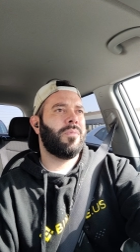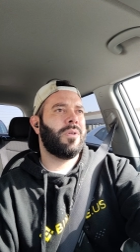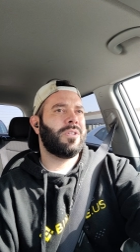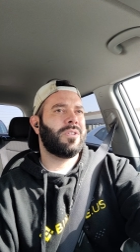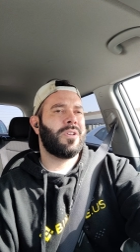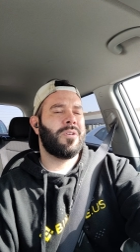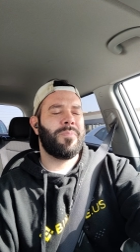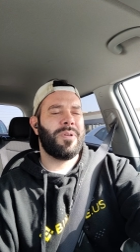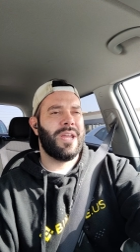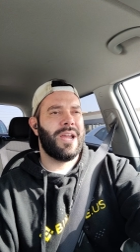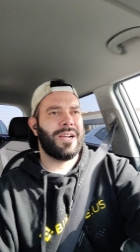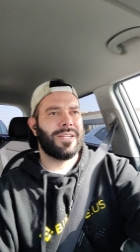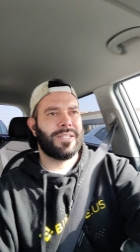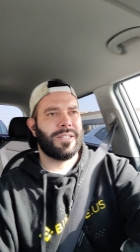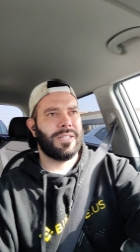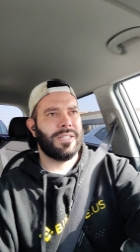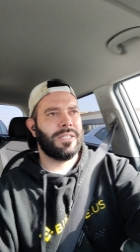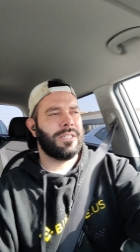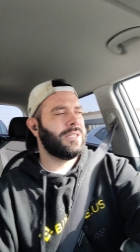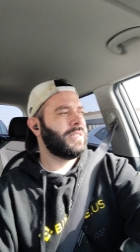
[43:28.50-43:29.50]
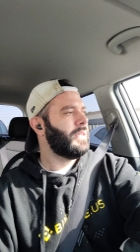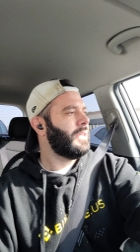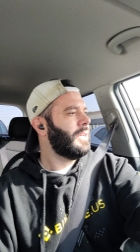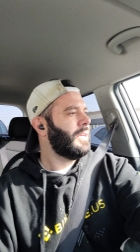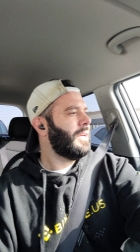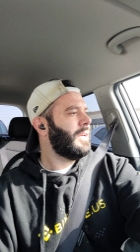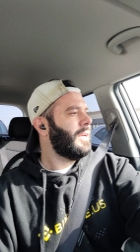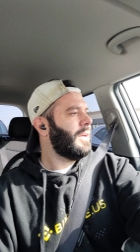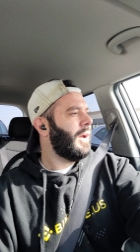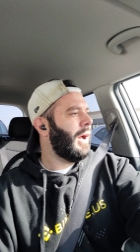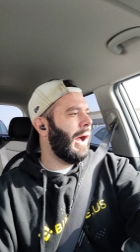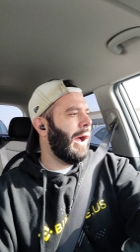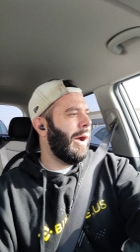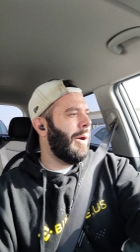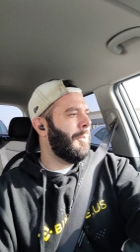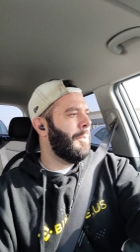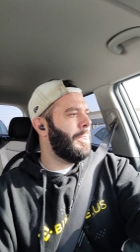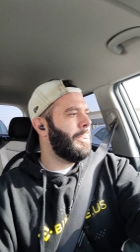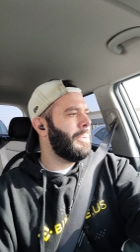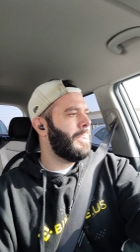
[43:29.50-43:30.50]
it's going to be excellent.
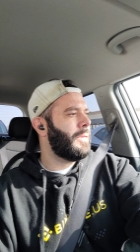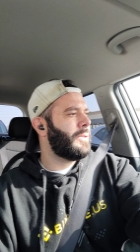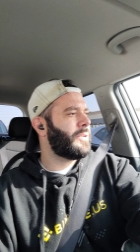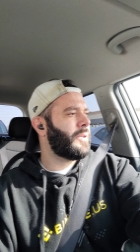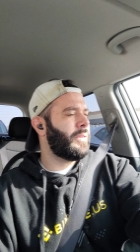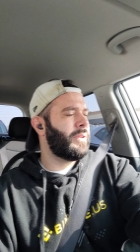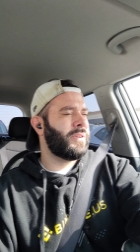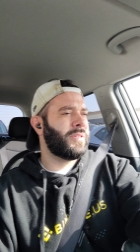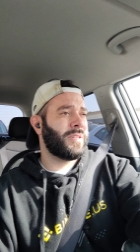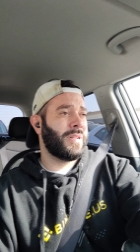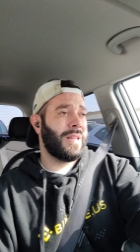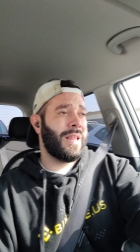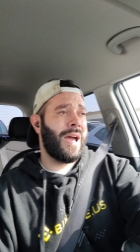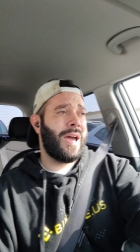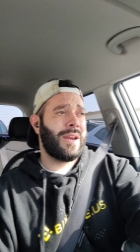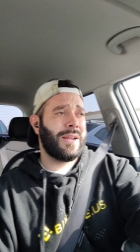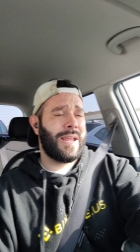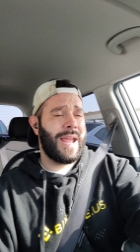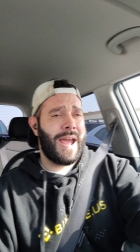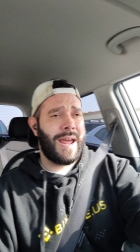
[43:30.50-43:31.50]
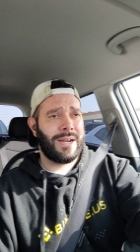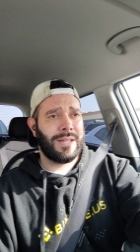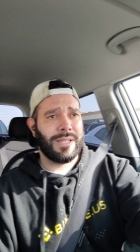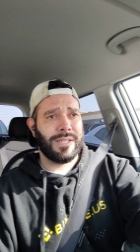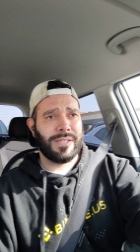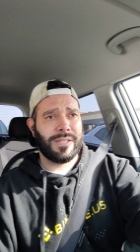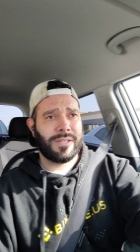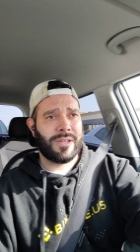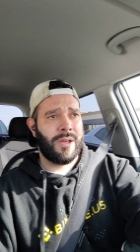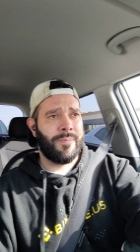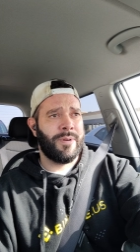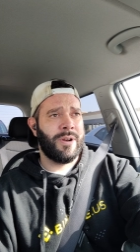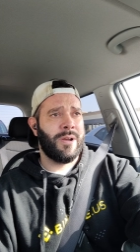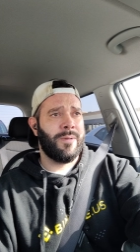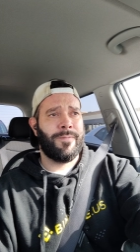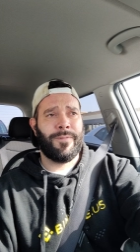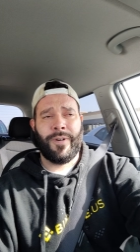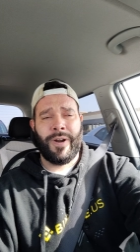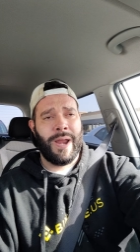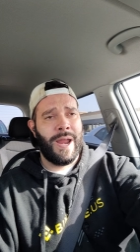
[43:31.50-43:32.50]
Um, so there's a lot of catalysts coming
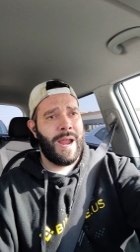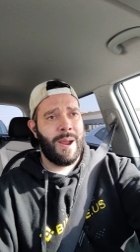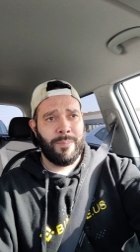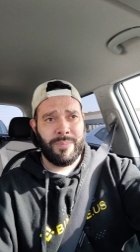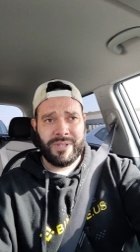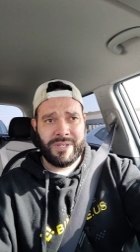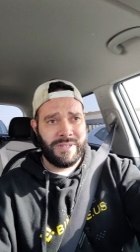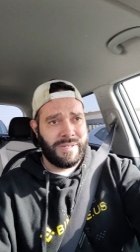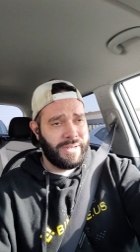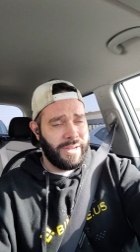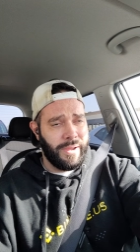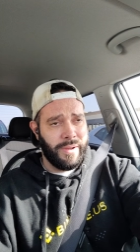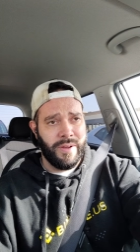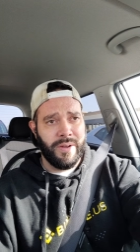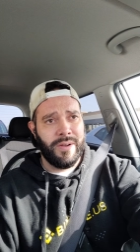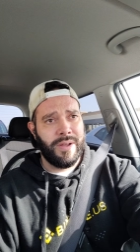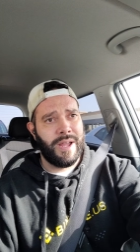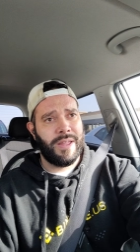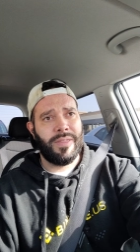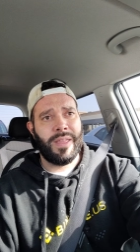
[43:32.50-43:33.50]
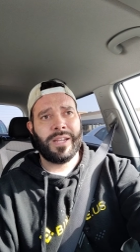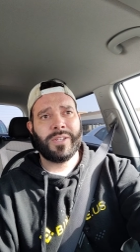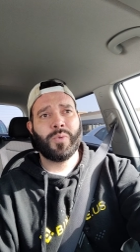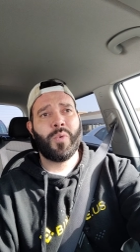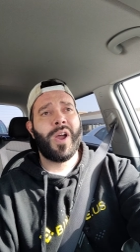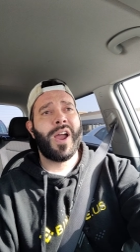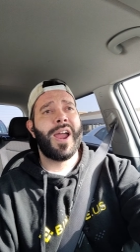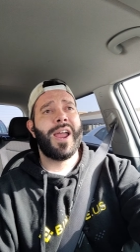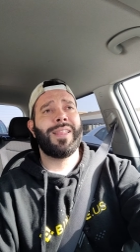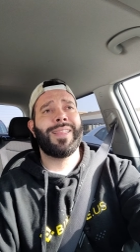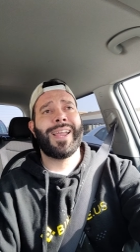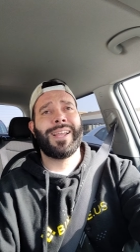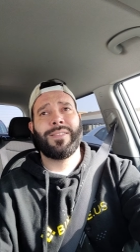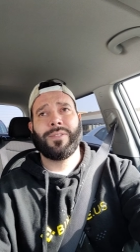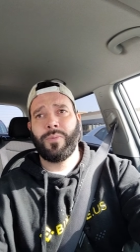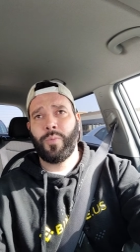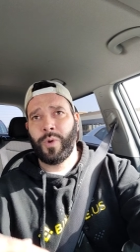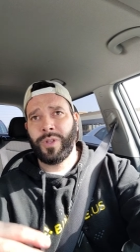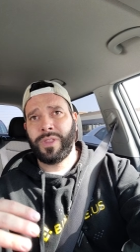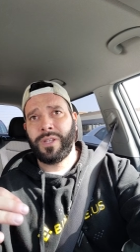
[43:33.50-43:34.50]
up for AMP still, and that's why I like
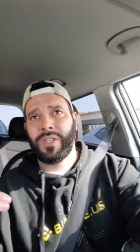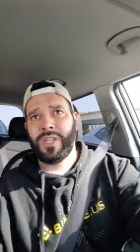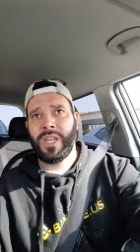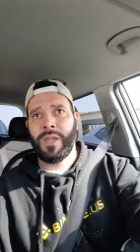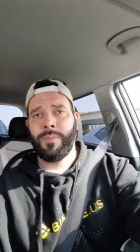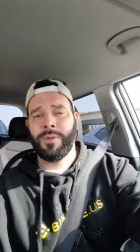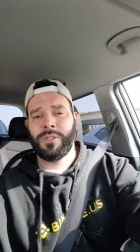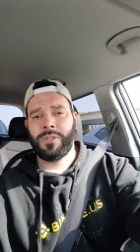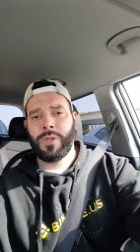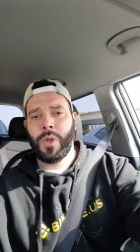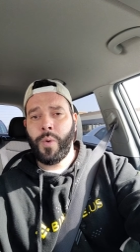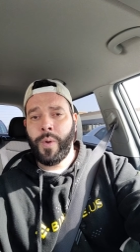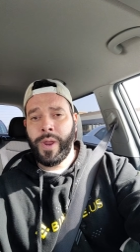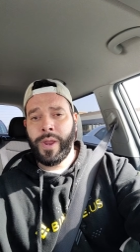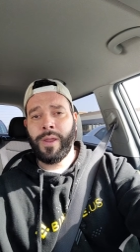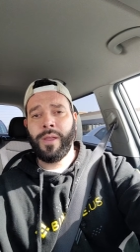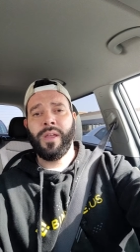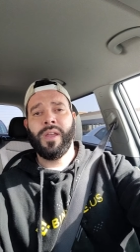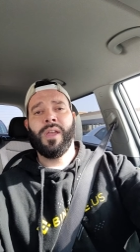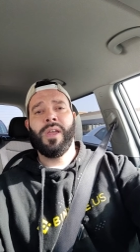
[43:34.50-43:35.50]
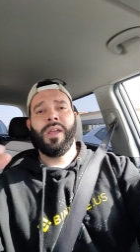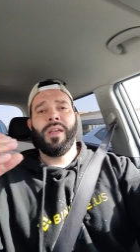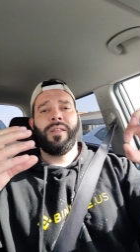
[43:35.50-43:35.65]
what the team is doing.